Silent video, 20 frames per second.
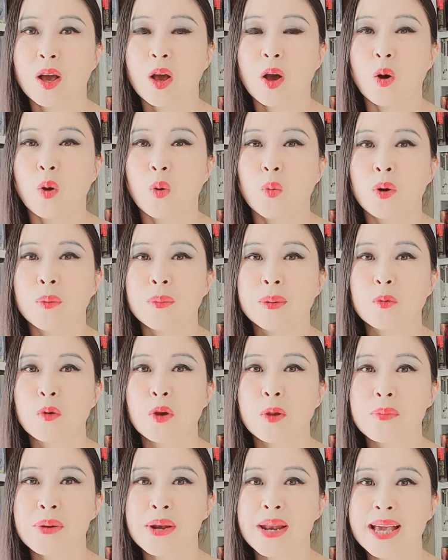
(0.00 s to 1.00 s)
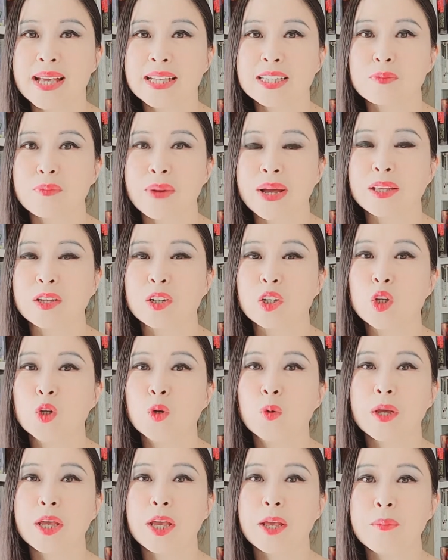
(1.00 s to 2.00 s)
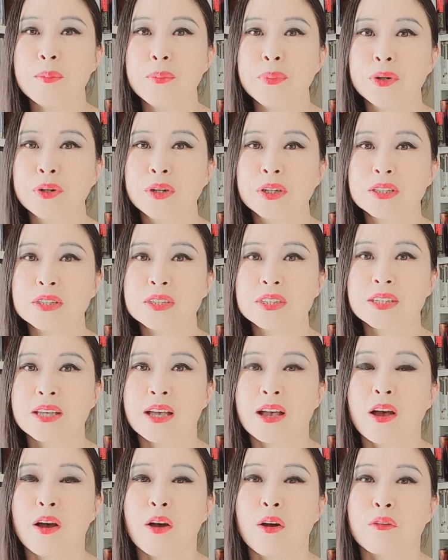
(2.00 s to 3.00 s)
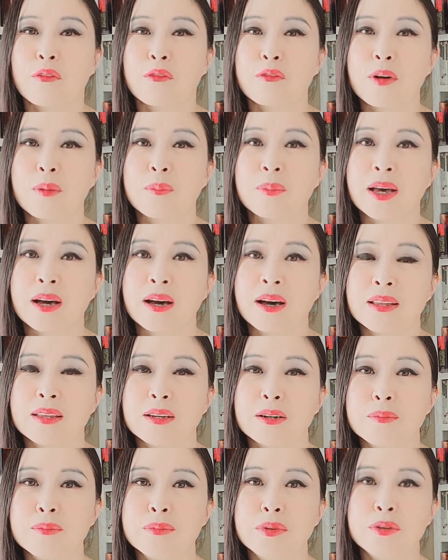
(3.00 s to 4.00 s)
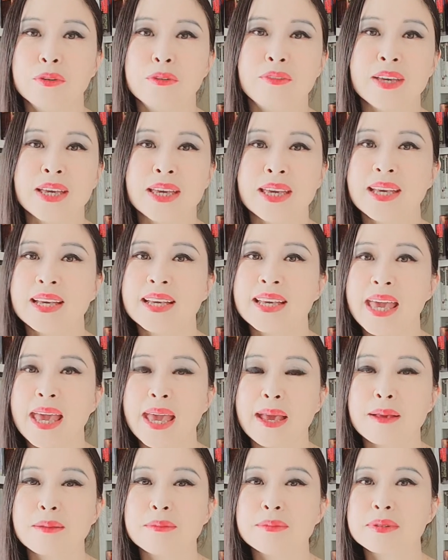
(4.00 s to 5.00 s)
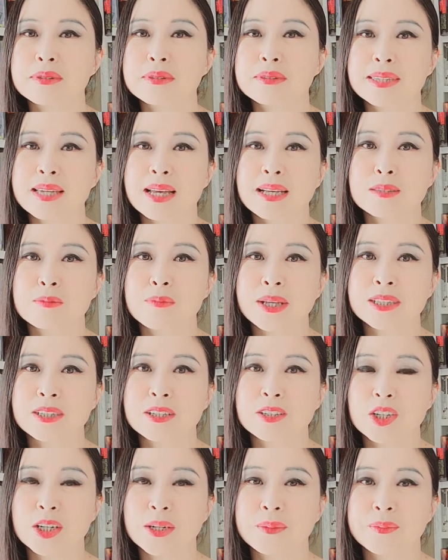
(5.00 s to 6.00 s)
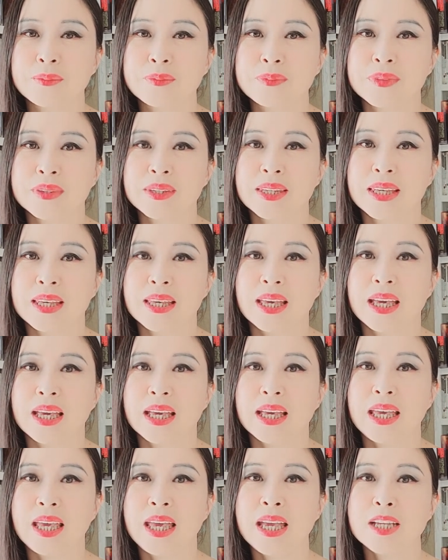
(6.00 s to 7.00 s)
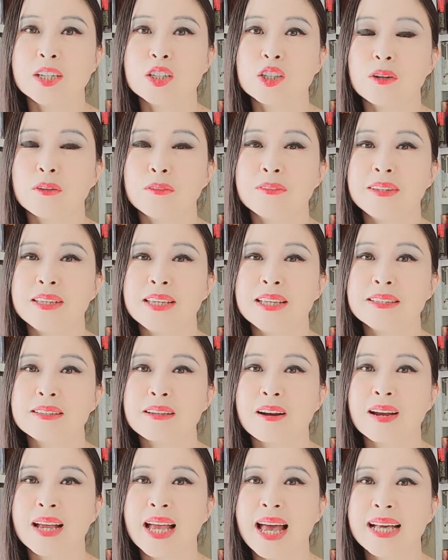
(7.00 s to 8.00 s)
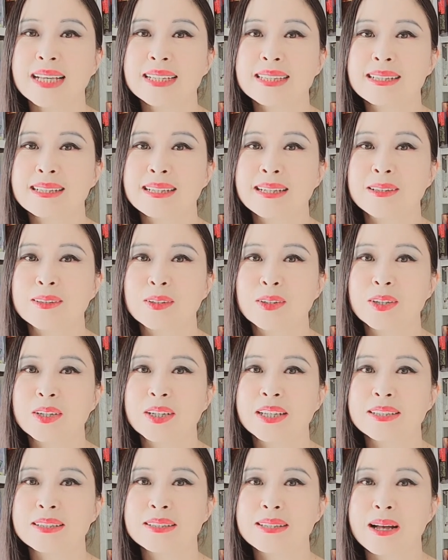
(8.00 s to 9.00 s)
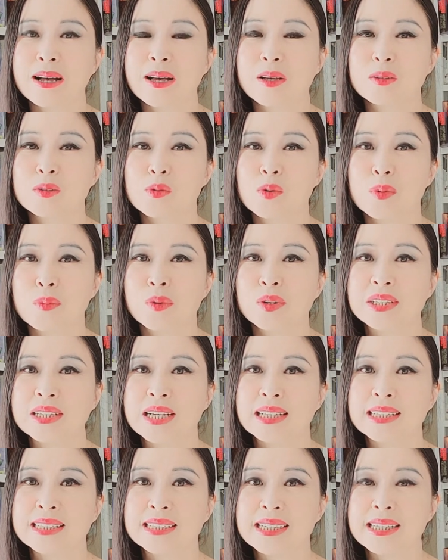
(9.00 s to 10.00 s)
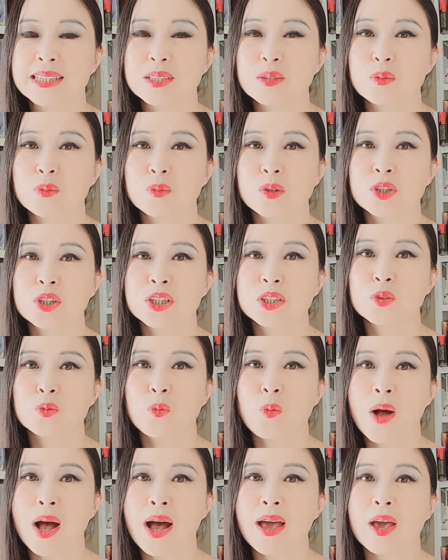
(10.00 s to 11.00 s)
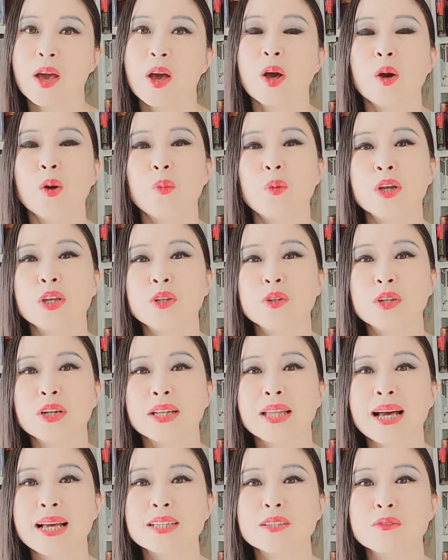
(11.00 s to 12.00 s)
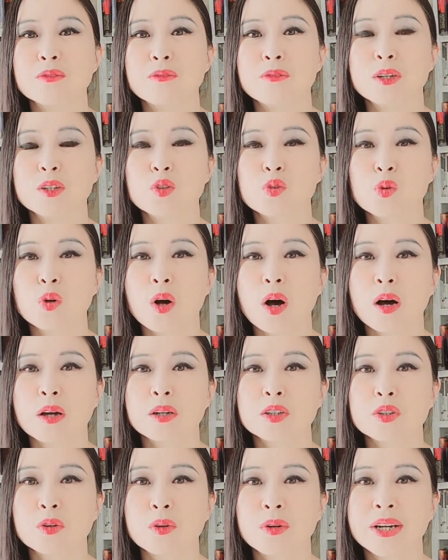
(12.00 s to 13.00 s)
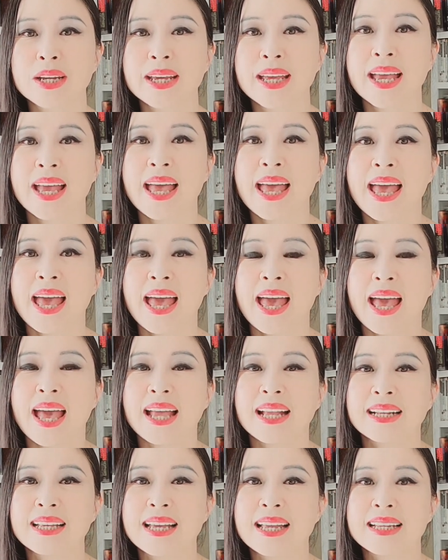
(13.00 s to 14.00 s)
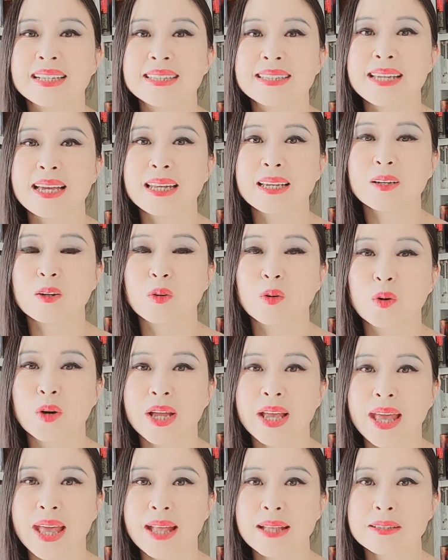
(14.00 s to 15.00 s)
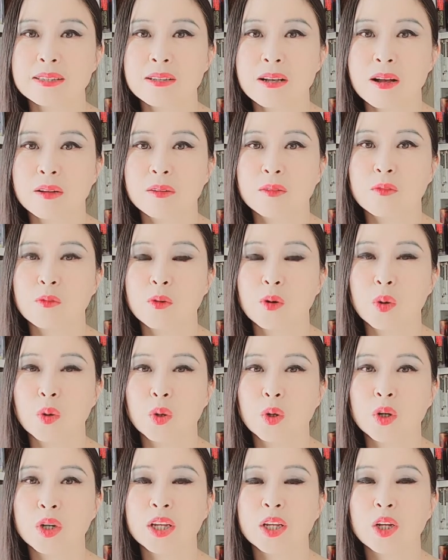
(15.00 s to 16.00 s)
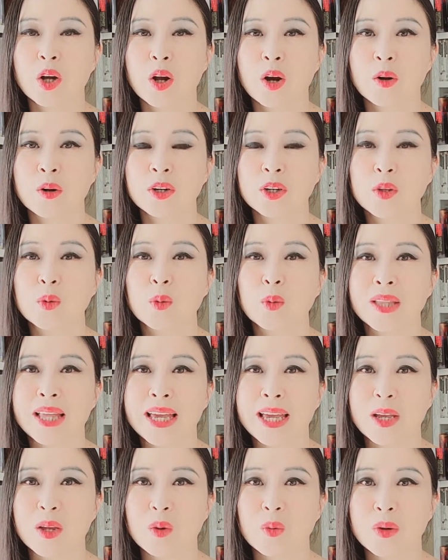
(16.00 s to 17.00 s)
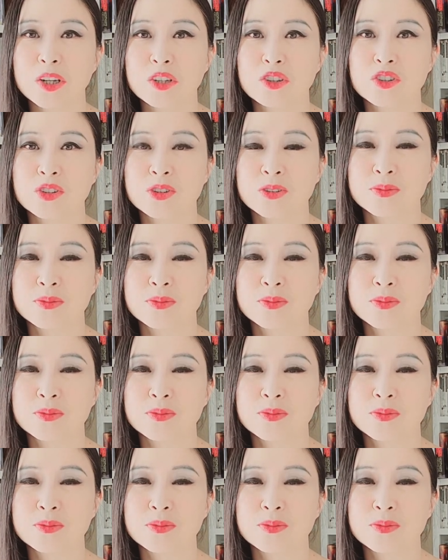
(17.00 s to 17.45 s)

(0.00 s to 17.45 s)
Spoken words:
will be replaced by the new inputs from the other movie, games, text messaging. Each of these are excellent learning styles or modalities, which is why we utilize visual auditory and kinesthetic or hands-on for learning our new language.